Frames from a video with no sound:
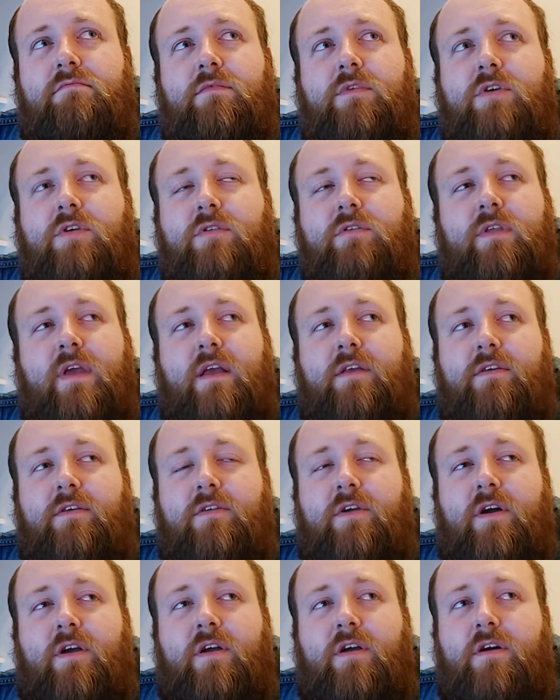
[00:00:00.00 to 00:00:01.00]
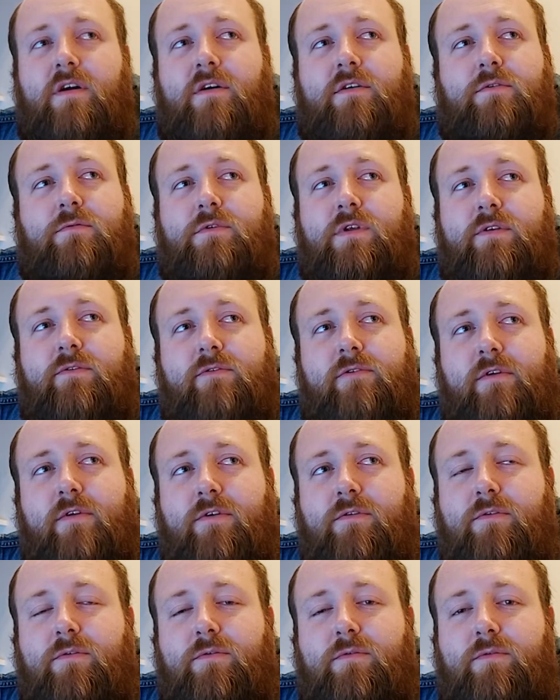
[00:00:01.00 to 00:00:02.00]
Good Day to Die Hard, or whatever it's
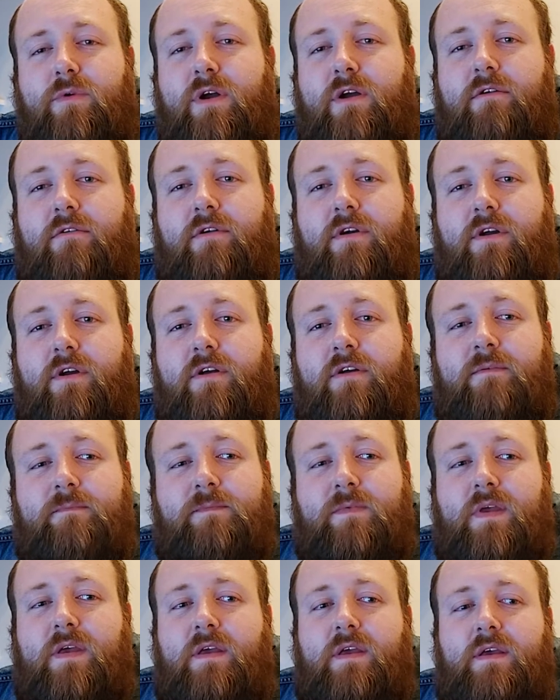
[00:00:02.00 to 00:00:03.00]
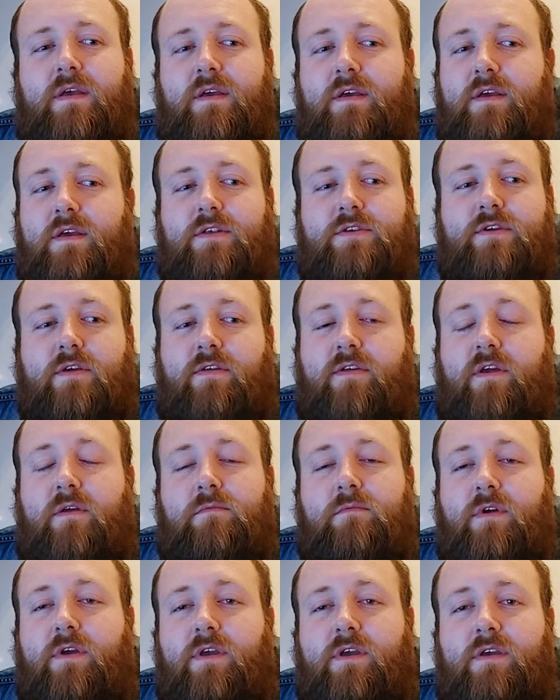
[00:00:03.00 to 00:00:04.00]
called, where it just
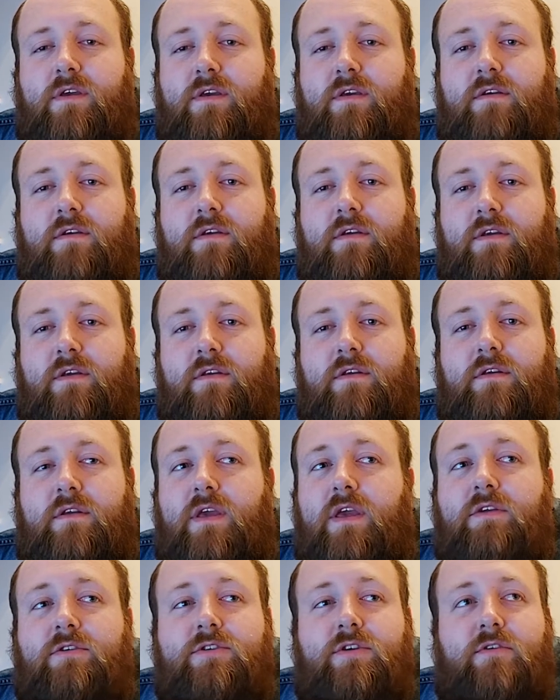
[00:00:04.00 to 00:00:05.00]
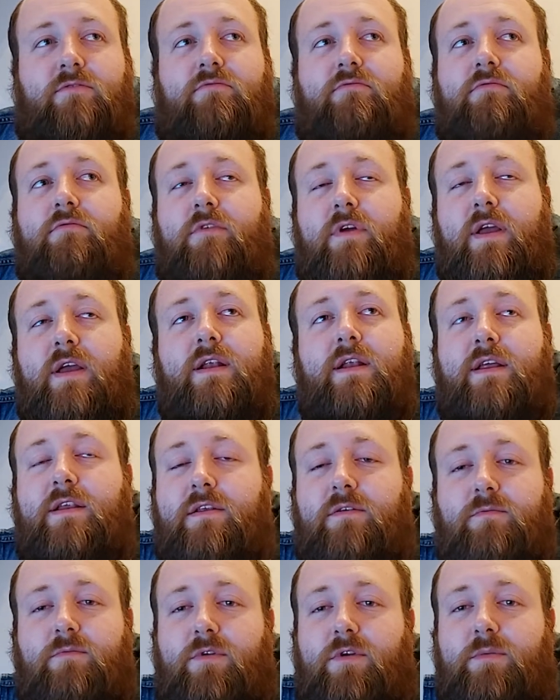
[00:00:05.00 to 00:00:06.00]
seemed like he just really
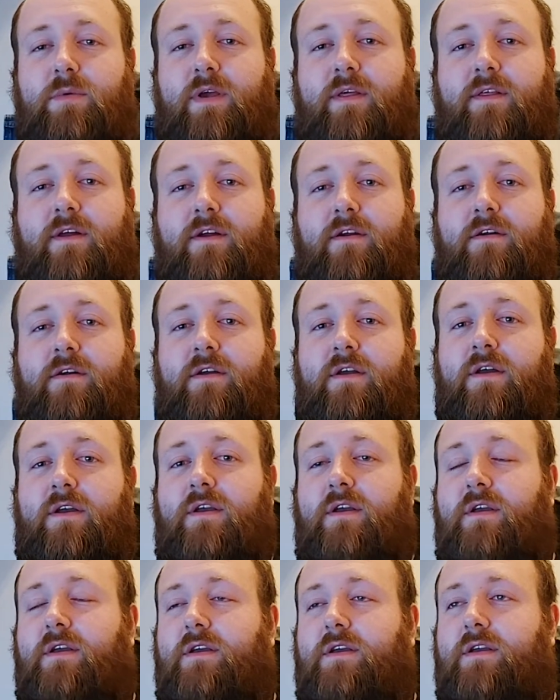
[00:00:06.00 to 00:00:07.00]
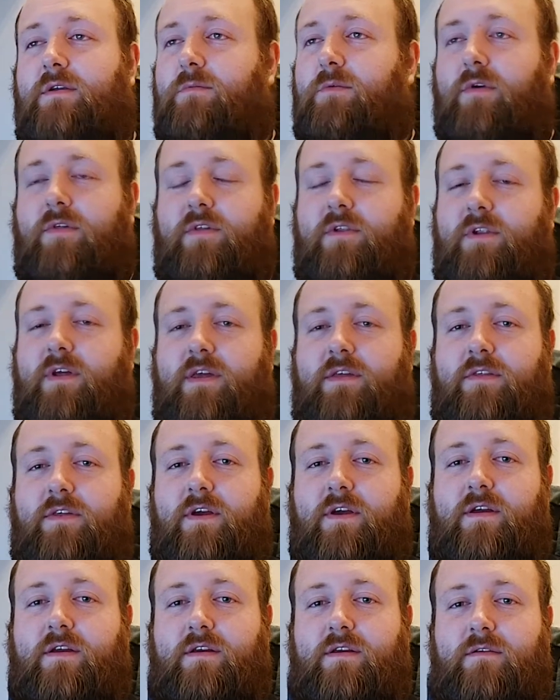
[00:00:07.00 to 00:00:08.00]
didn't want to be there. It wasn't like
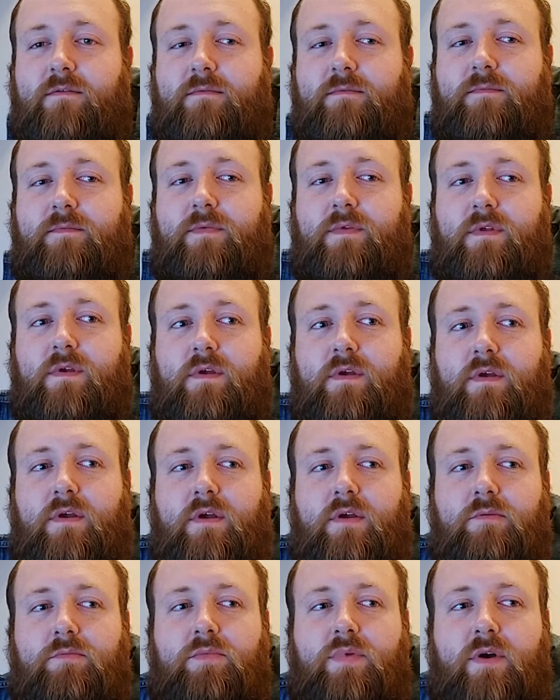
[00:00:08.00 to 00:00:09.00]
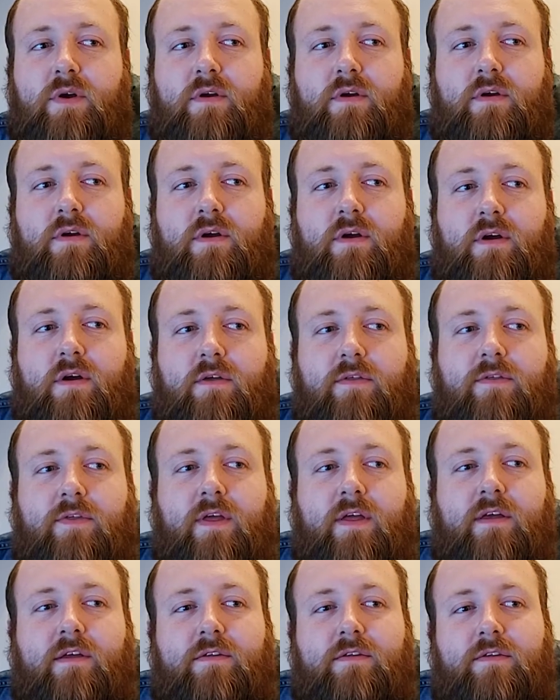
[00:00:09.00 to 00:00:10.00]
that, but I
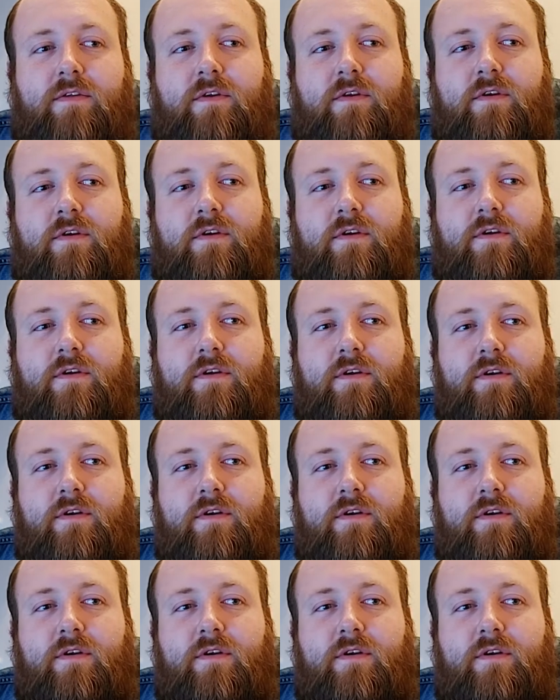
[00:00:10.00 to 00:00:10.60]
think that